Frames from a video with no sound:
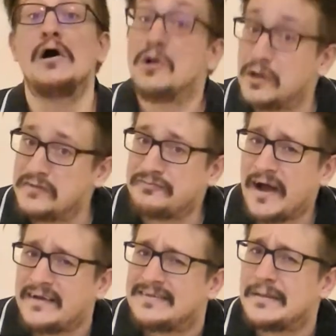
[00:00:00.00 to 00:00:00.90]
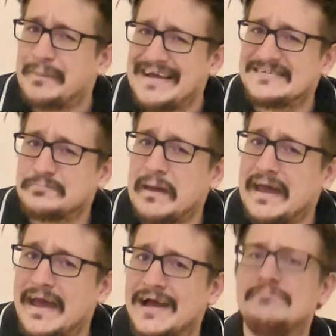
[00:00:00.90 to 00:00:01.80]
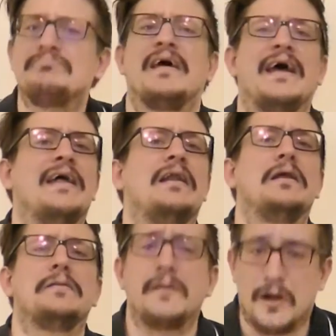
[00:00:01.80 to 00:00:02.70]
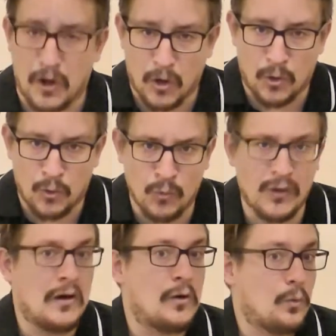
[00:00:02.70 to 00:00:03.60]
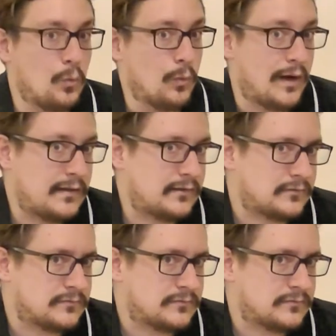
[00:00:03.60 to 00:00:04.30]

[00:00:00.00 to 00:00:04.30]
Looking to find the best beer in the whole world.